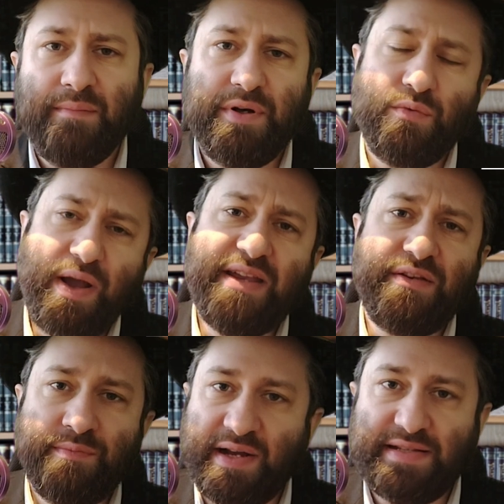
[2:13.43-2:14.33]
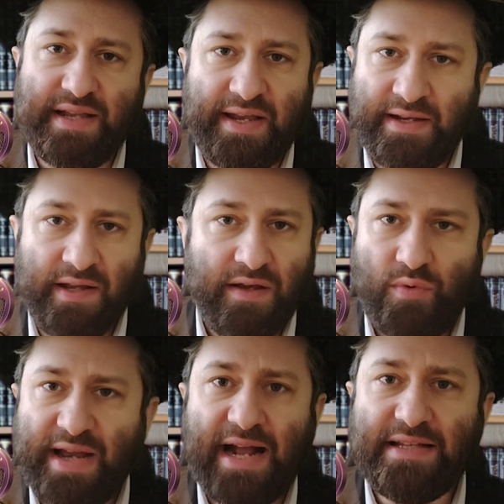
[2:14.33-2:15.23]
But wait, you might say,
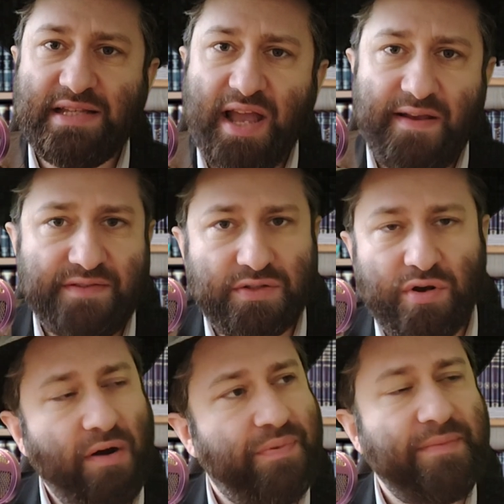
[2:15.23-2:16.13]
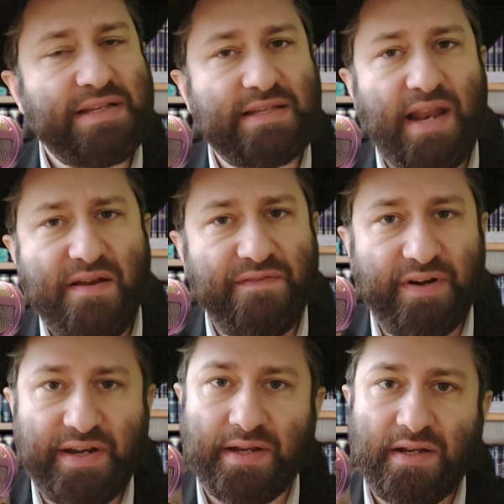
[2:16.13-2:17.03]
we had slaves. The Torah permits
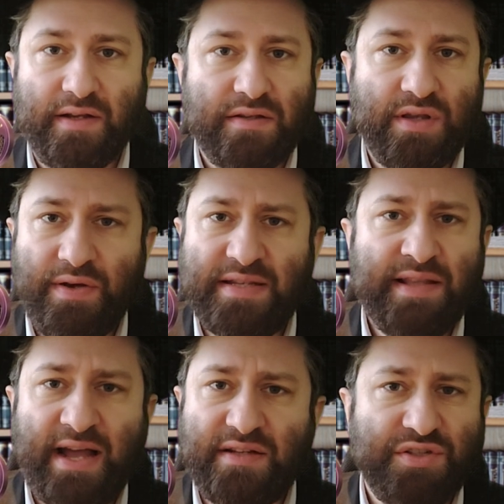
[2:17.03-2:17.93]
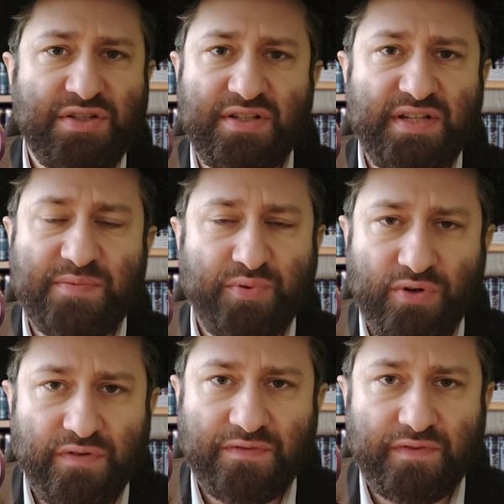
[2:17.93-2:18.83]
slavery. So isn't that just a
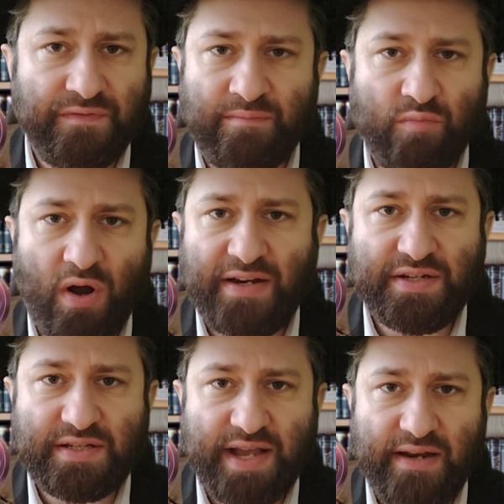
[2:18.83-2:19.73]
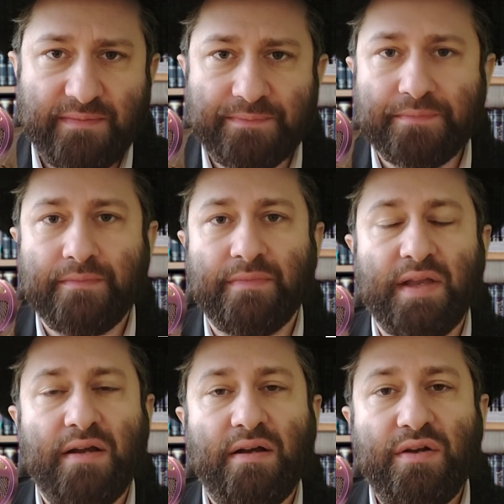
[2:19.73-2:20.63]
disproof of what I just said?
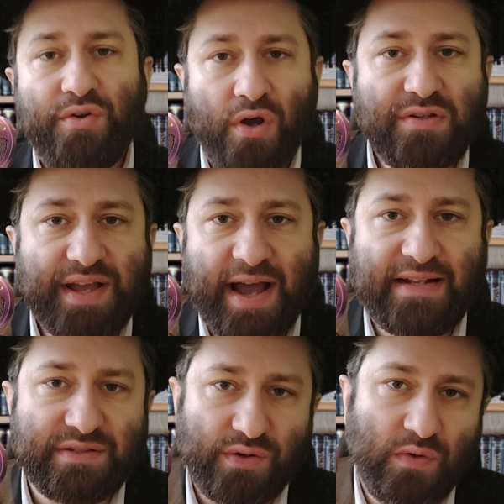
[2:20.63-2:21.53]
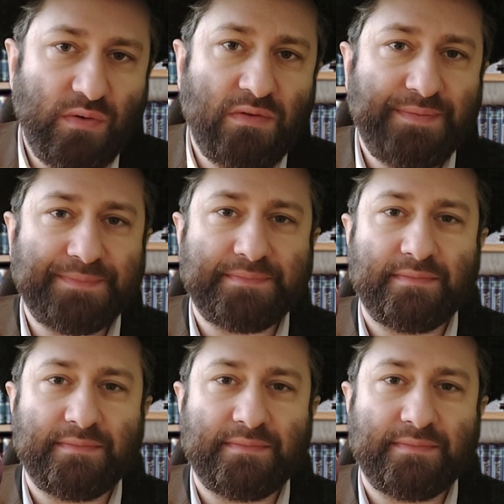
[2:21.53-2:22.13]
Not at all.